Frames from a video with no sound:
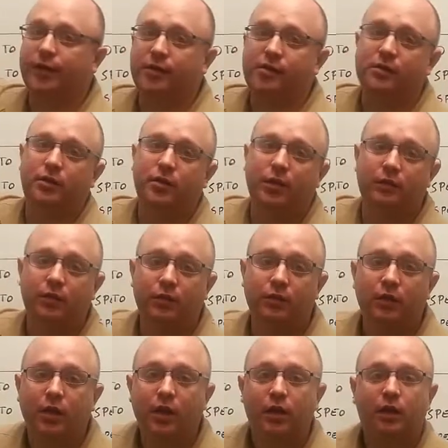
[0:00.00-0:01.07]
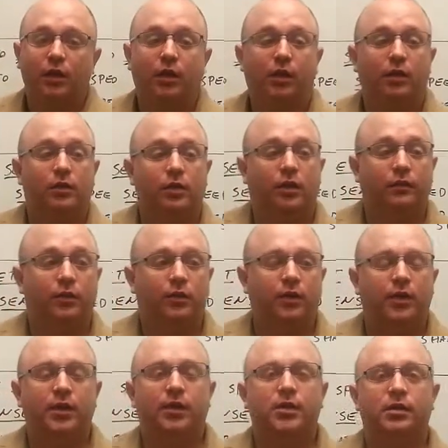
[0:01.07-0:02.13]
is a governor? A governor
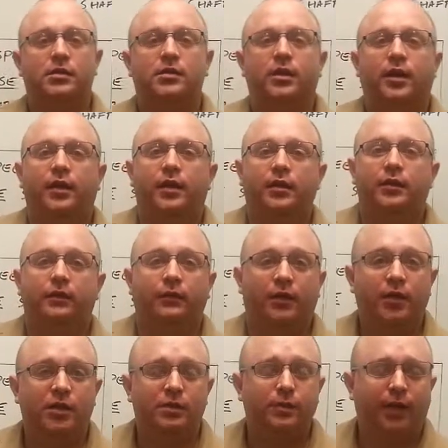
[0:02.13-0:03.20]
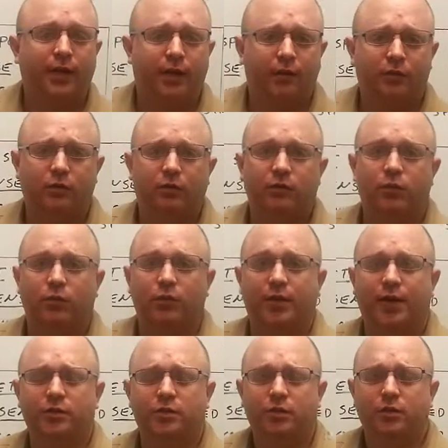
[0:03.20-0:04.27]
is a device, mechanical or
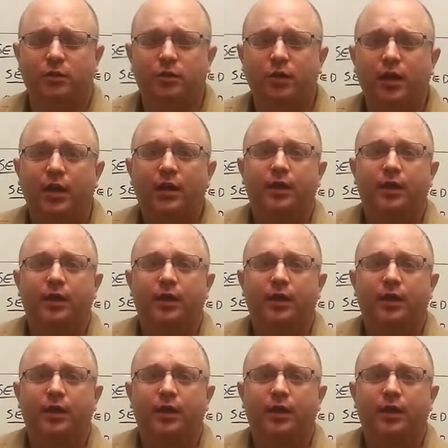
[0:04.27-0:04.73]
electrical,